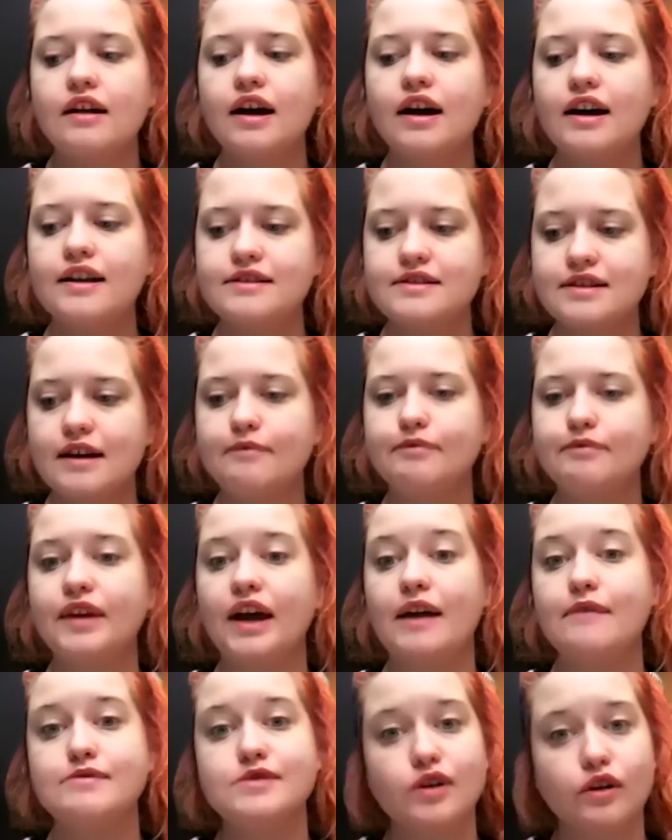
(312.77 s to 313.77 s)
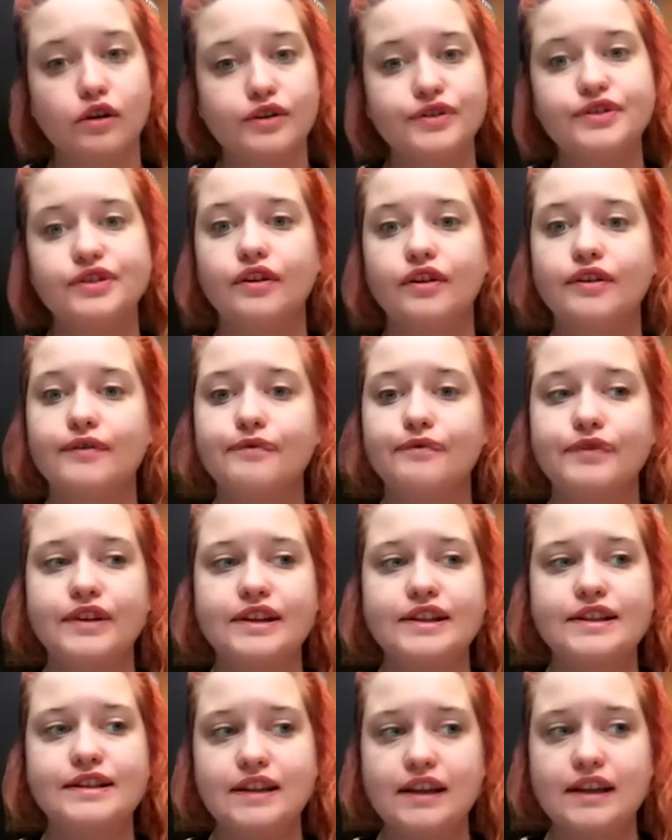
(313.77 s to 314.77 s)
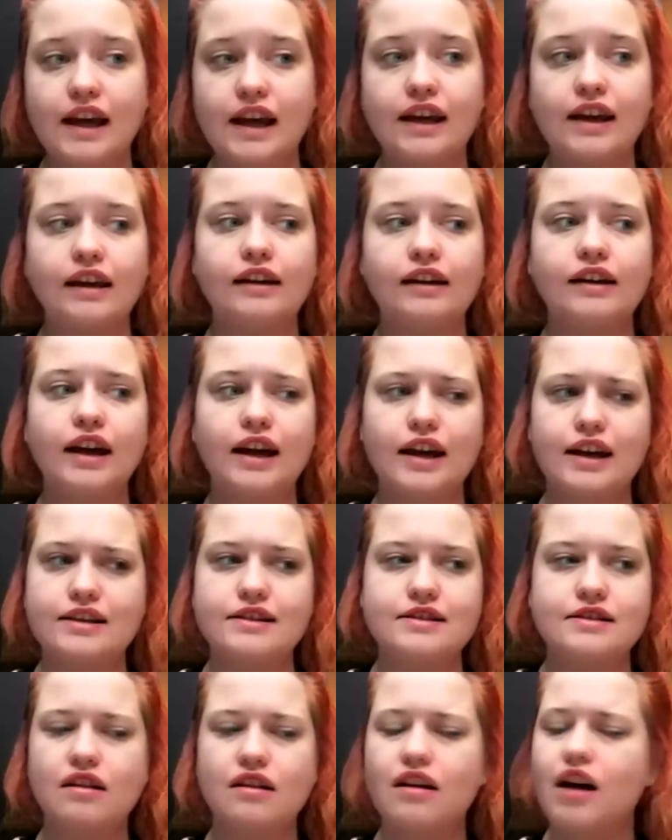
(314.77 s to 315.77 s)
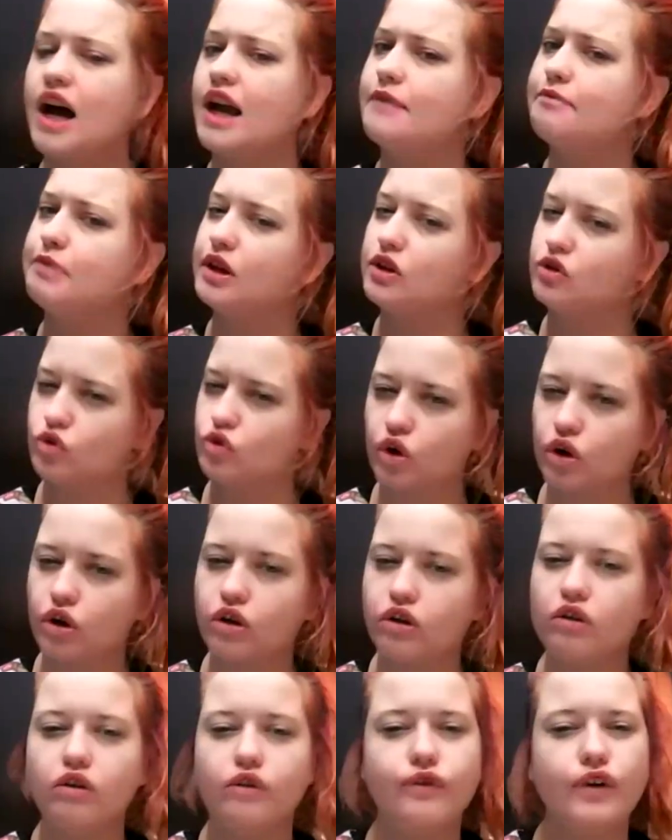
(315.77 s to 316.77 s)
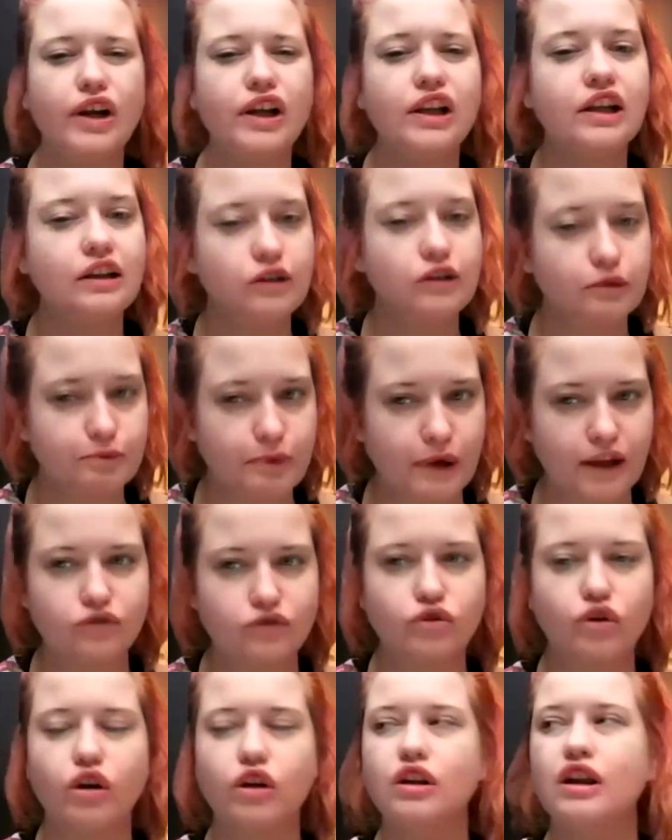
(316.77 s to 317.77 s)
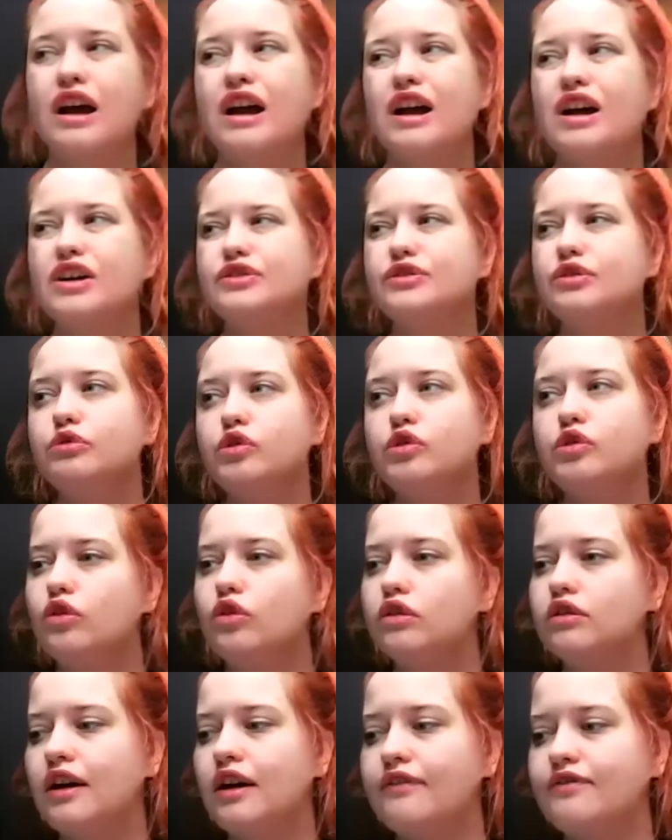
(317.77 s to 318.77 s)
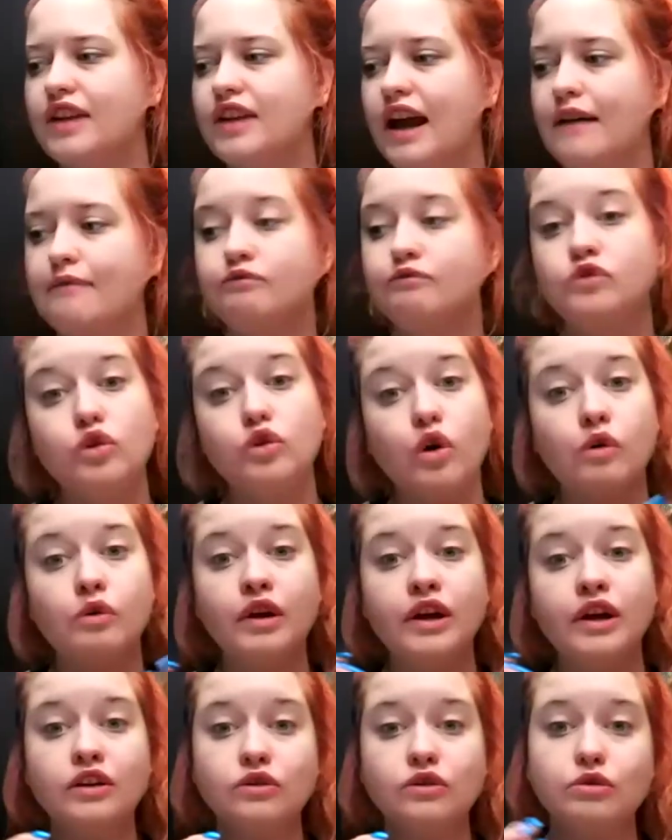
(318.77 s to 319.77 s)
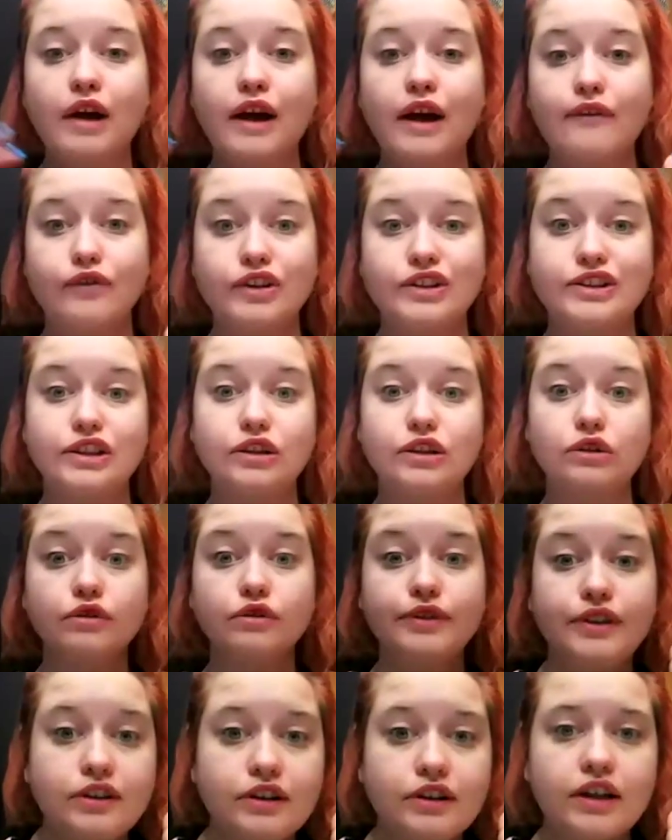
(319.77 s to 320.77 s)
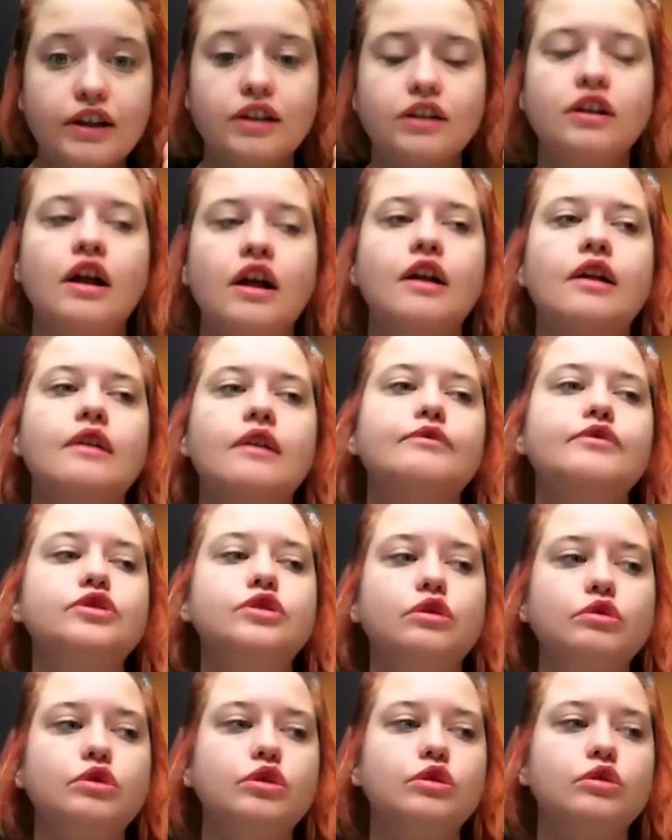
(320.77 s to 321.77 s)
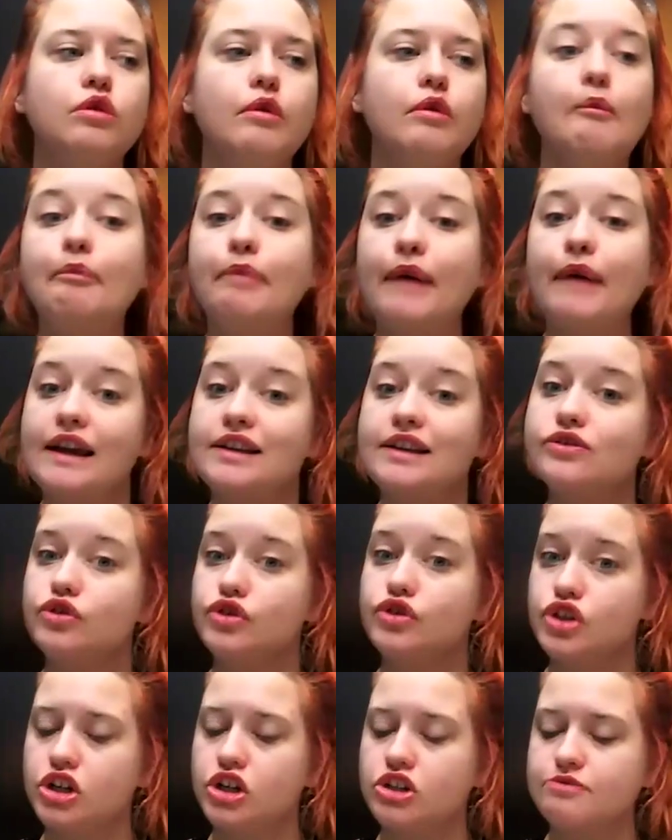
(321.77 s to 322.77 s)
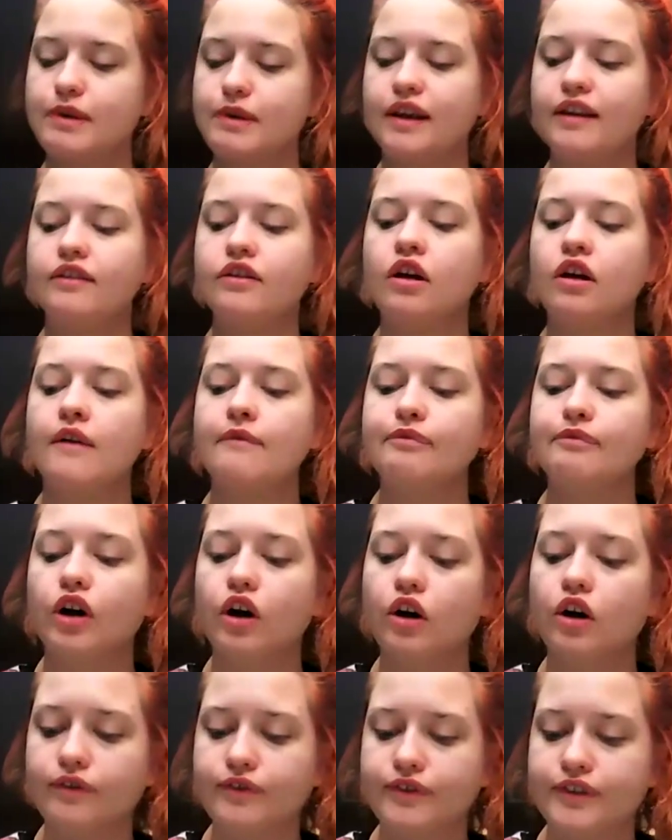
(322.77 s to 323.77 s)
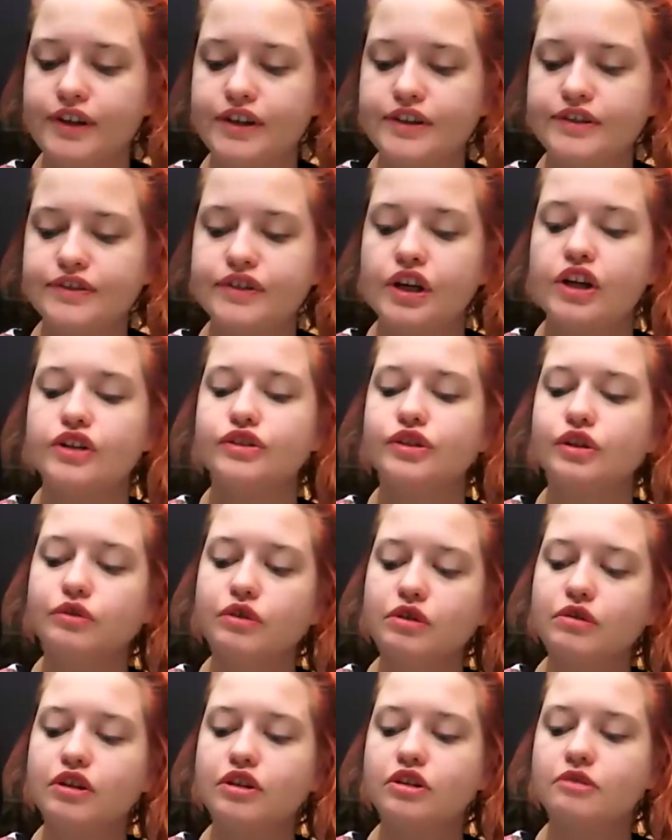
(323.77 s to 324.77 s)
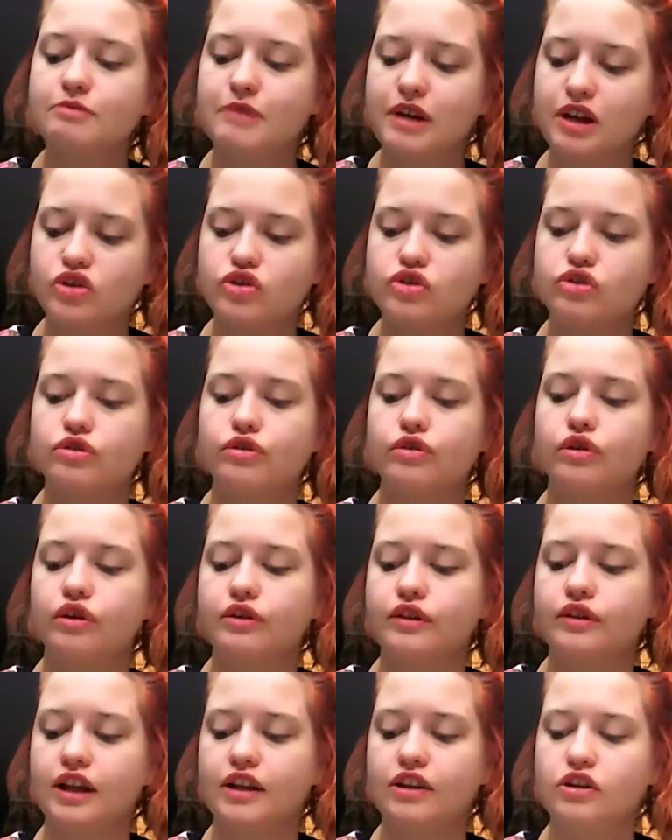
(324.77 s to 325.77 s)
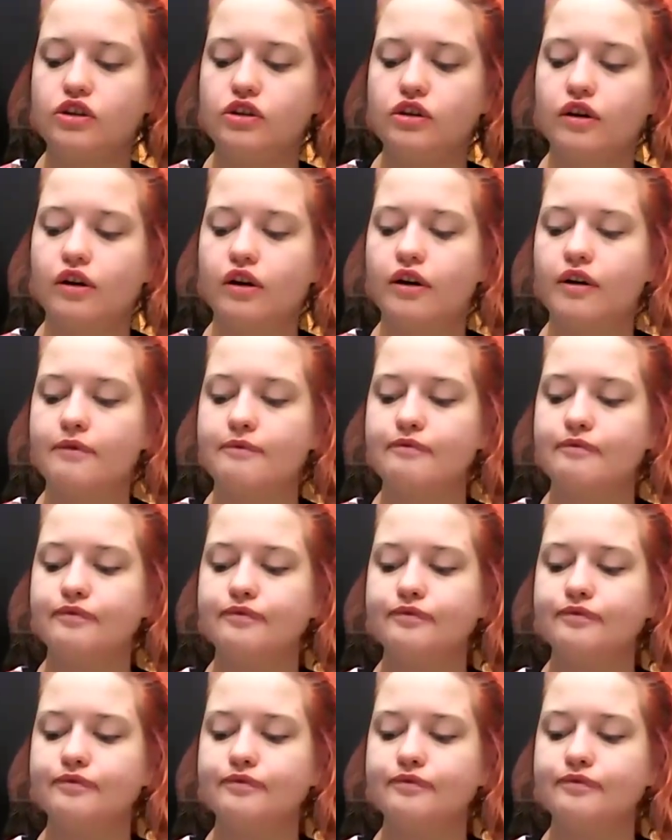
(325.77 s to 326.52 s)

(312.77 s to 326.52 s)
And sometimes also seeing it's unpaid role or very little paid role. So you don't have time to go into every single detail. So you base your judgment on this. So you want to make sure that your